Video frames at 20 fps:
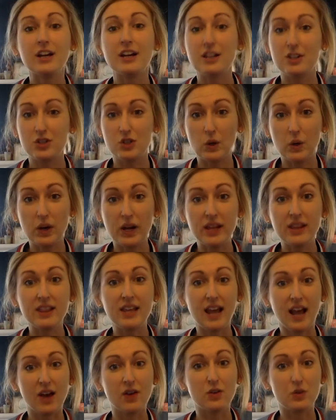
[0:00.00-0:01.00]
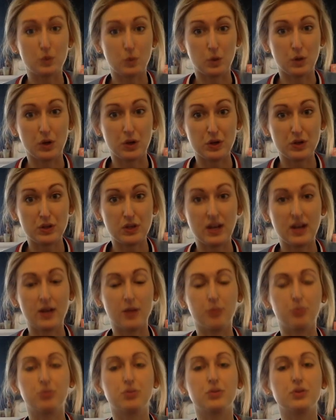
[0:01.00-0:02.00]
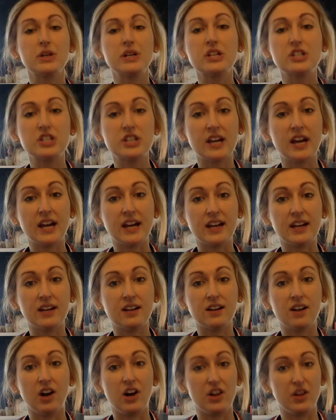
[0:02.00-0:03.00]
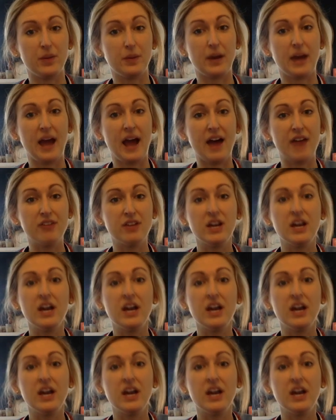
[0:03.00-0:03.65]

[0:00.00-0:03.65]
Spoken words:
Enjoy the outdoors and appreciate all that we have.